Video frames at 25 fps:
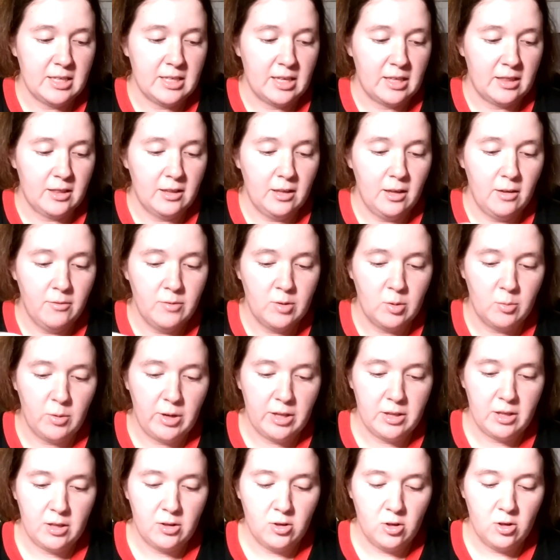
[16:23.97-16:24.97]
I love the
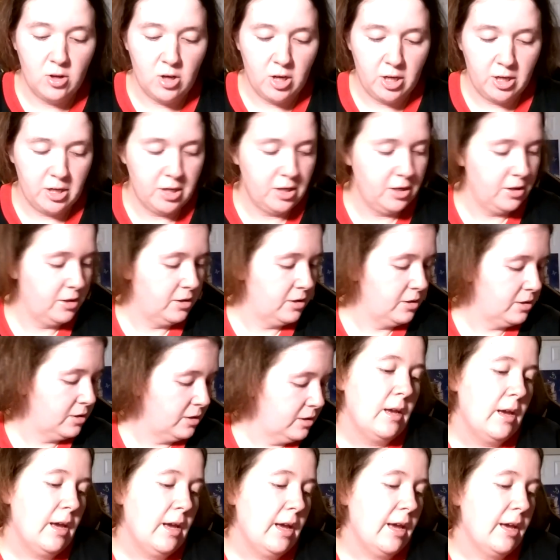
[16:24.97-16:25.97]
way they look.
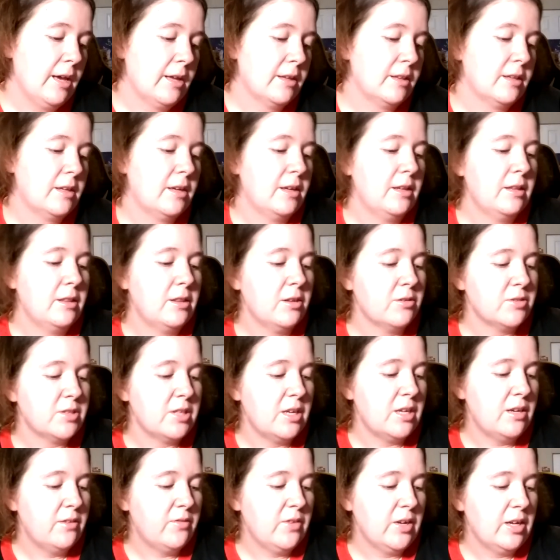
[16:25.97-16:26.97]
And there's
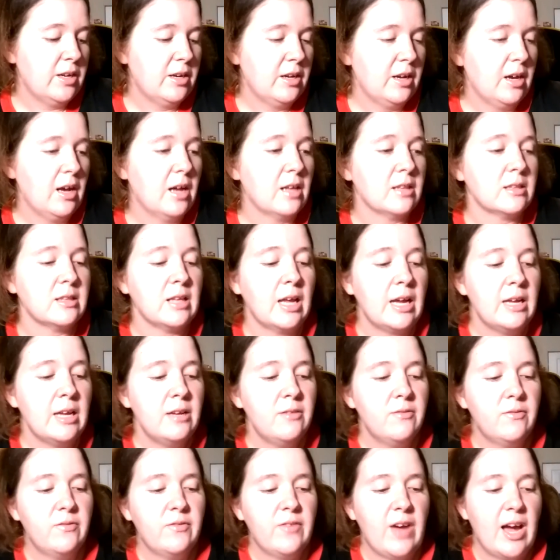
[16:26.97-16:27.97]
even a
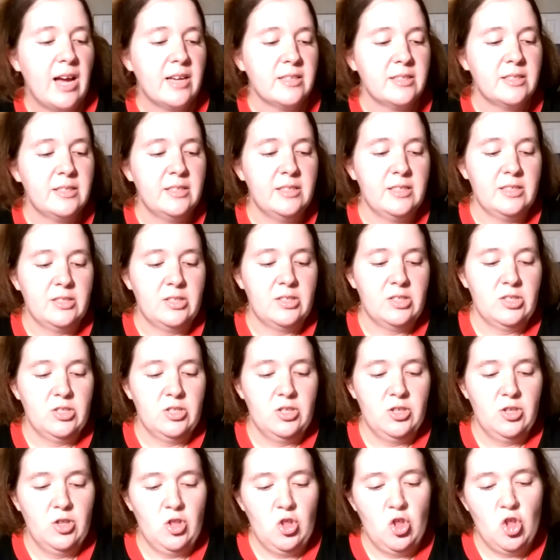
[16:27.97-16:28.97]
light fastness
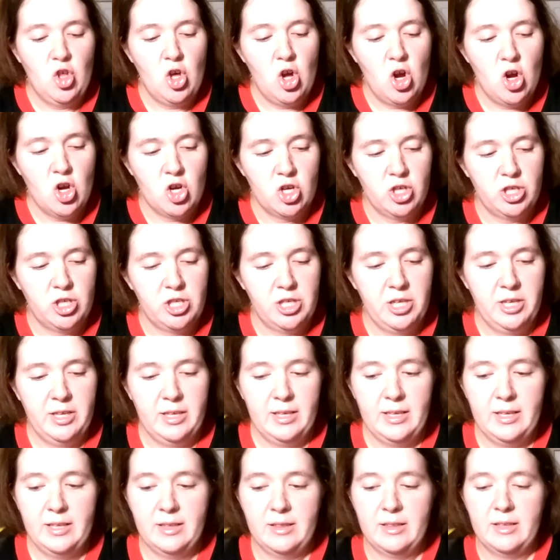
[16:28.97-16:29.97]
chart
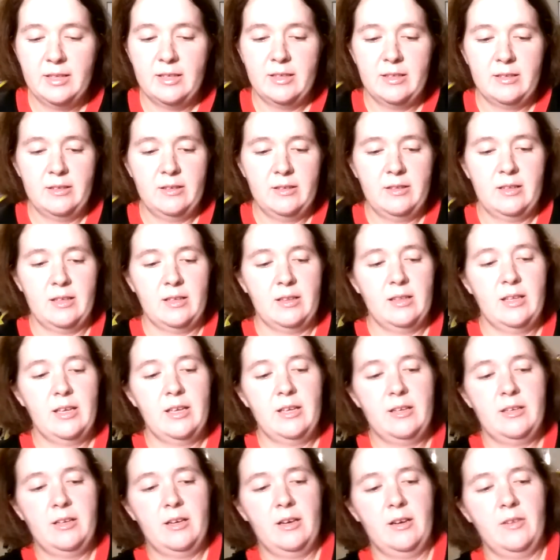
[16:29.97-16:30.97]
in the
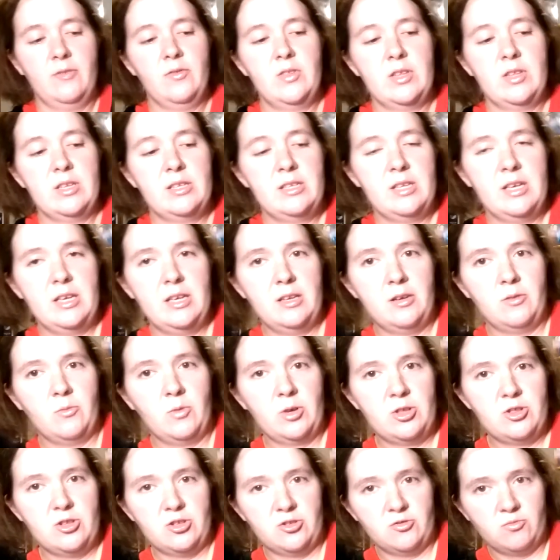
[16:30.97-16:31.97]
lid of the tin,
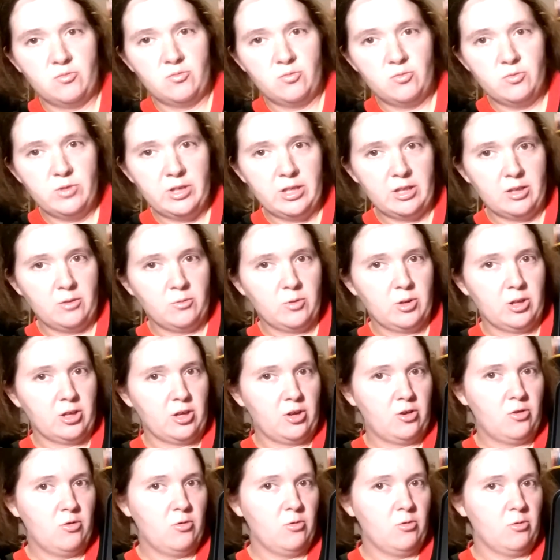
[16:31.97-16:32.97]
which is really, really
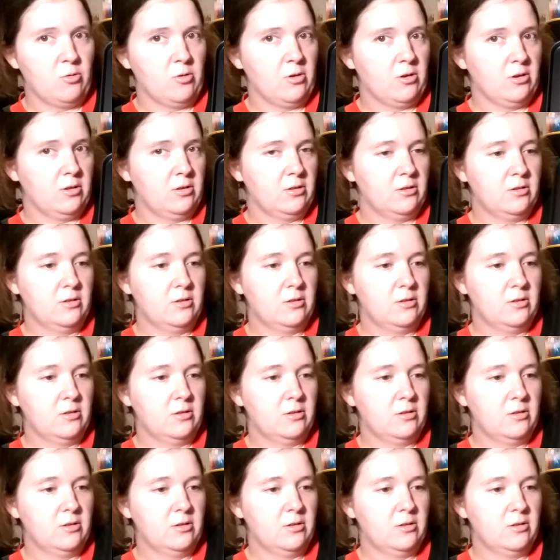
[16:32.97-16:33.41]
cool.